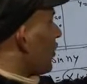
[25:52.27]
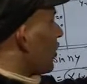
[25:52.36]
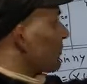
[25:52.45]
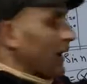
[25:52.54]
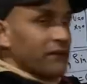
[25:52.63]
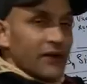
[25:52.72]
or
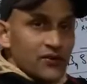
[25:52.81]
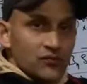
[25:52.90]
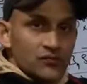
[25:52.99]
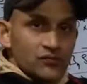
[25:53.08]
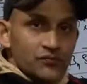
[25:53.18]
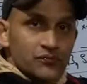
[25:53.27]
pi by 2.
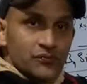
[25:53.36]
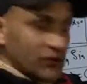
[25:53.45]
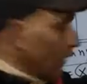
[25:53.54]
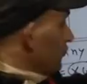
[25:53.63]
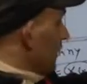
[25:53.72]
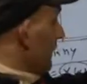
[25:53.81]

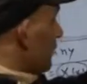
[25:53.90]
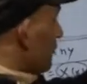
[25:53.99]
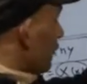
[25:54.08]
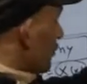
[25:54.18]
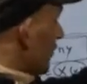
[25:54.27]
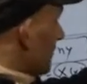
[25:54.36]
Now you have to
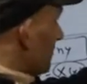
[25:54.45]
put in